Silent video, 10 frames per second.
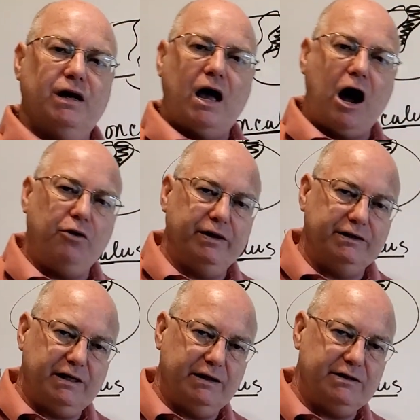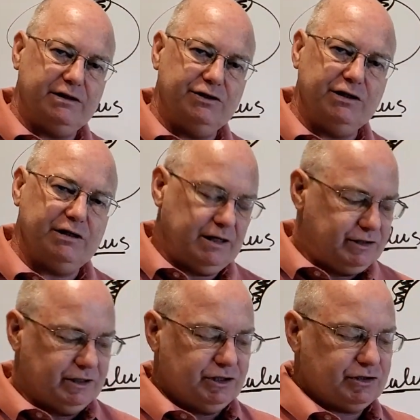How intense is it?
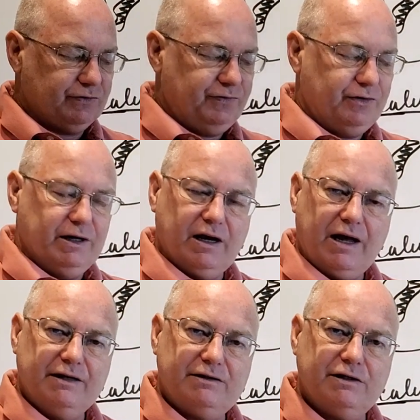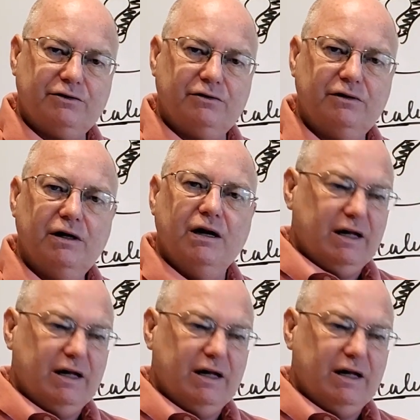Is it just a very light tickle?